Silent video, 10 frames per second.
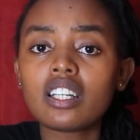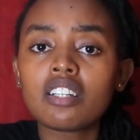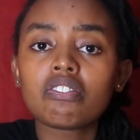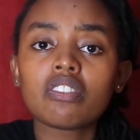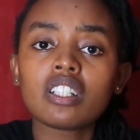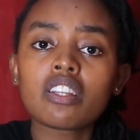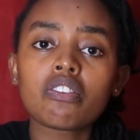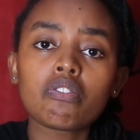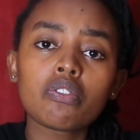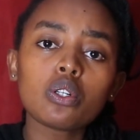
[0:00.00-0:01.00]
if
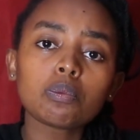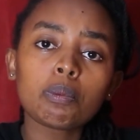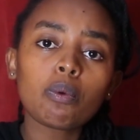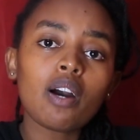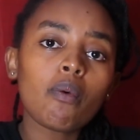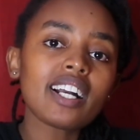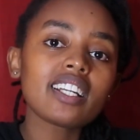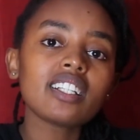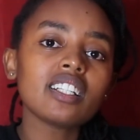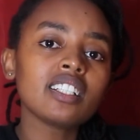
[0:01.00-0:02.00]
those people are
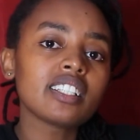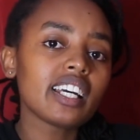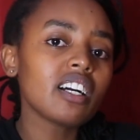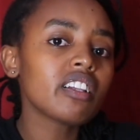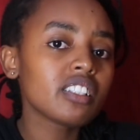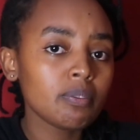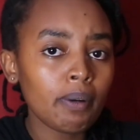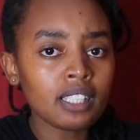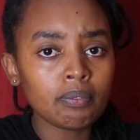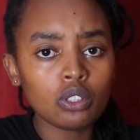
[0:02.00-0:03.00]
working in the health
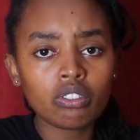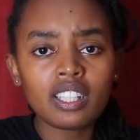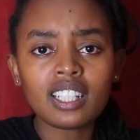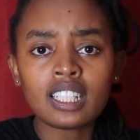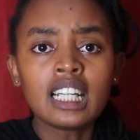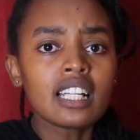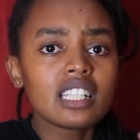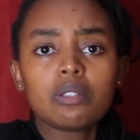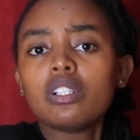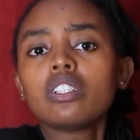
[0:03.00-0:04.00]
department, you find that
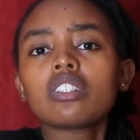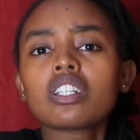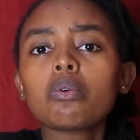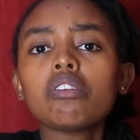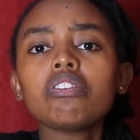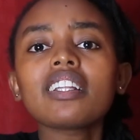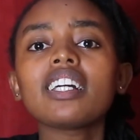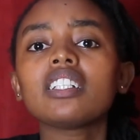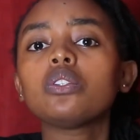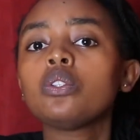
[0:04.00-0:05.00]
they will feel
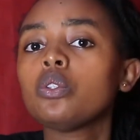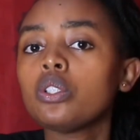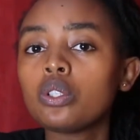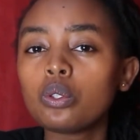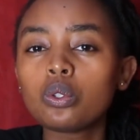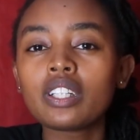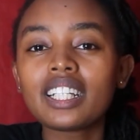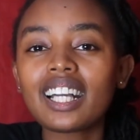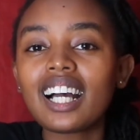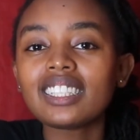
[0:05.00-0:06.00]
that they
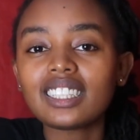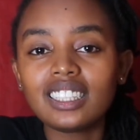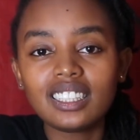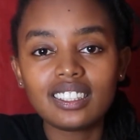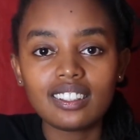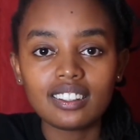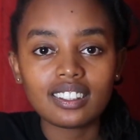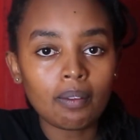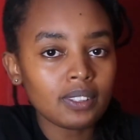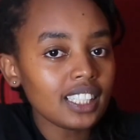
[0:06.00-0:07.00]
can't eat
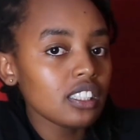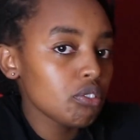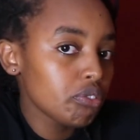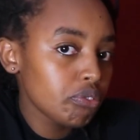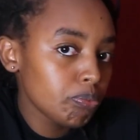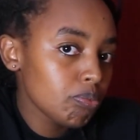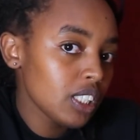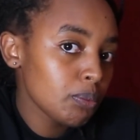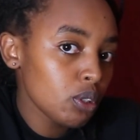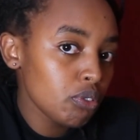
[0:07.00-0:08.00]
some certain
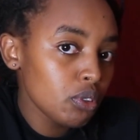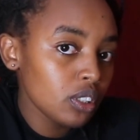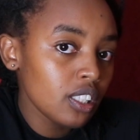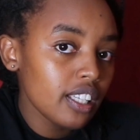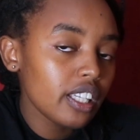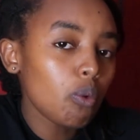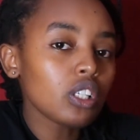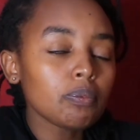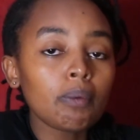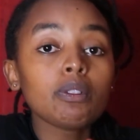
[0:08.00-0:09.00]
types of food. They
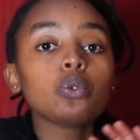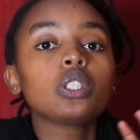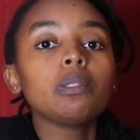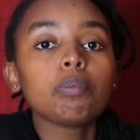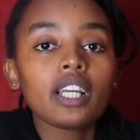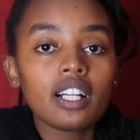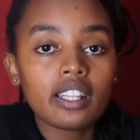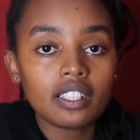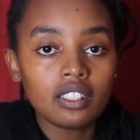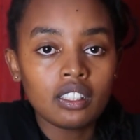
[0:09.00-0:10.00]
want maybe to keep
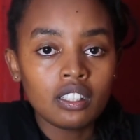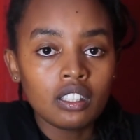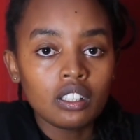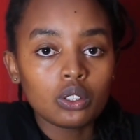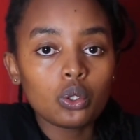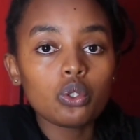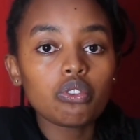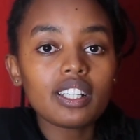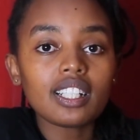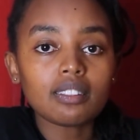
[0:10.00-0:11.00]
healthy. So you
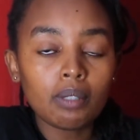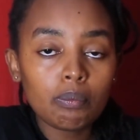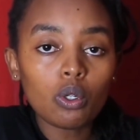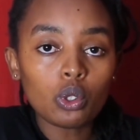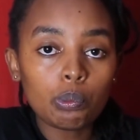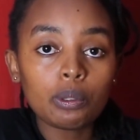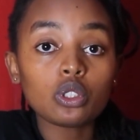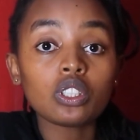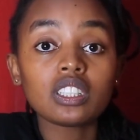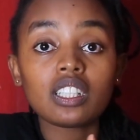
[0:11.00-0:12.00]
find that maybe
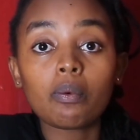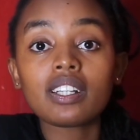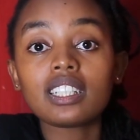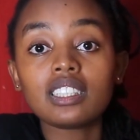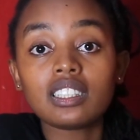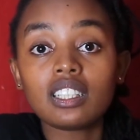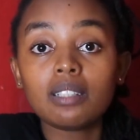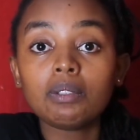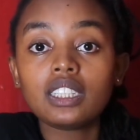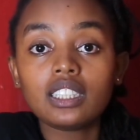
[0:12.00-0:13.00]
occupation is the one that is
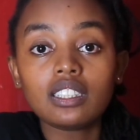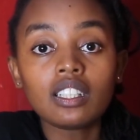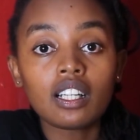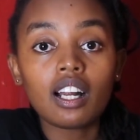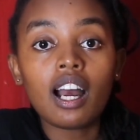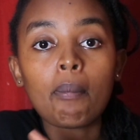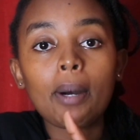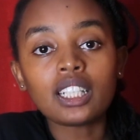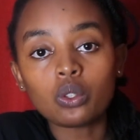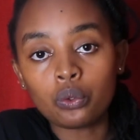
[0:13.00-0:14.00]
limiting a
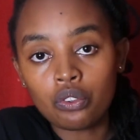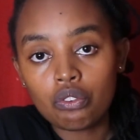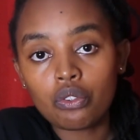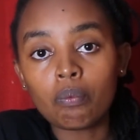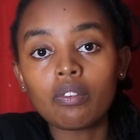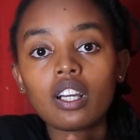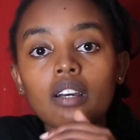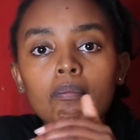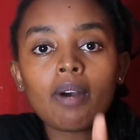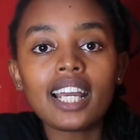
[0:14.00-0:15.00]
person from
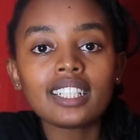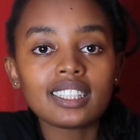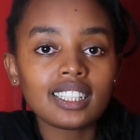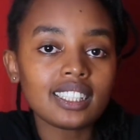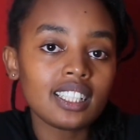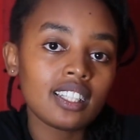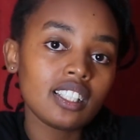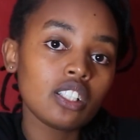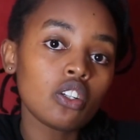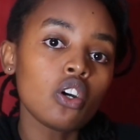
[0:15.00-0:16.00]
buying a certain
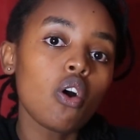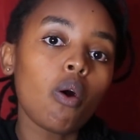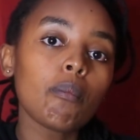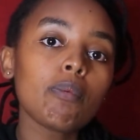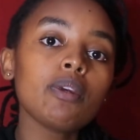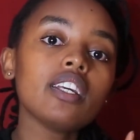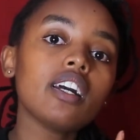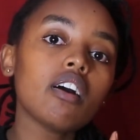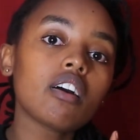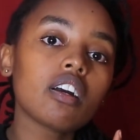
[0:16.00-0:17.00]
thing, or maybe
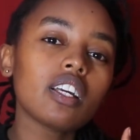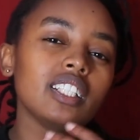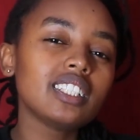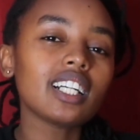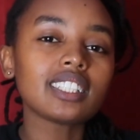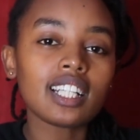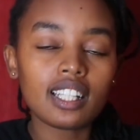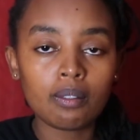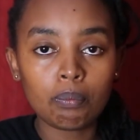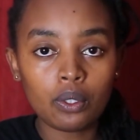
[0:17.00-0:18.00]
eating a
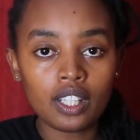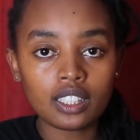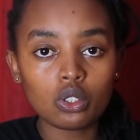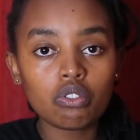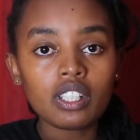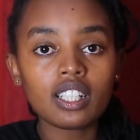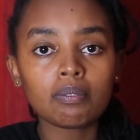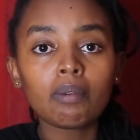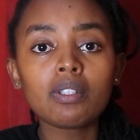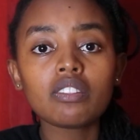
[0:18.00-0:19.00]
certain product. So you find that
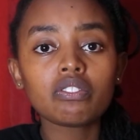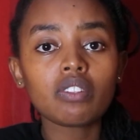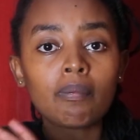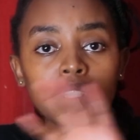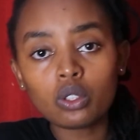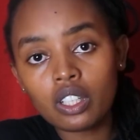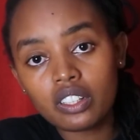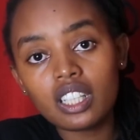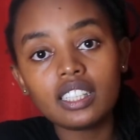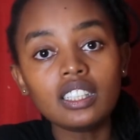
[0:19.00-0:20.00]
maybe if a person
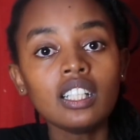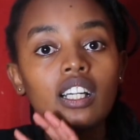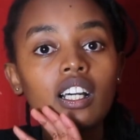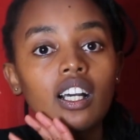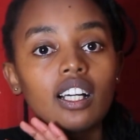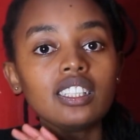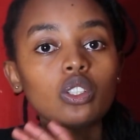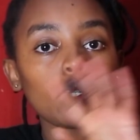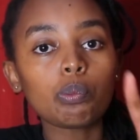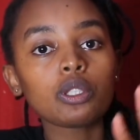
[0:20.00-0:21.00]
really his
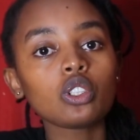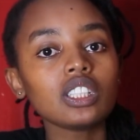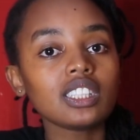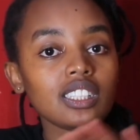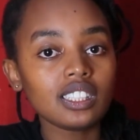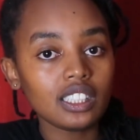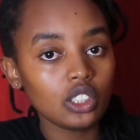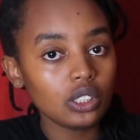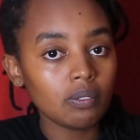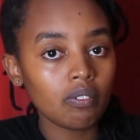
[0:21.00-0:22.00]
occupation is in the
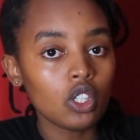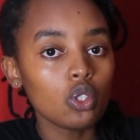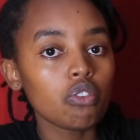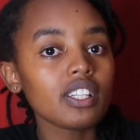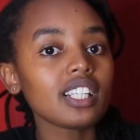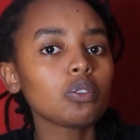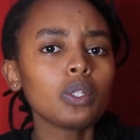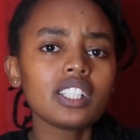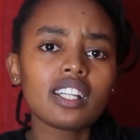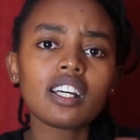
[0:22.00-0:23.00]
gym, you find that
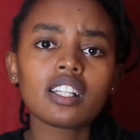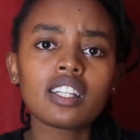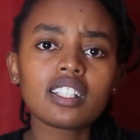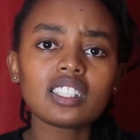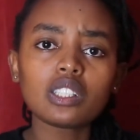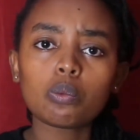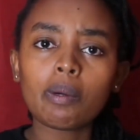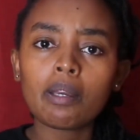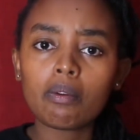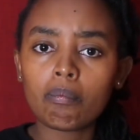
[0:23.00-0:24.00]
when they're trying to
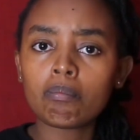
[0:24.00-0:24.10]
buy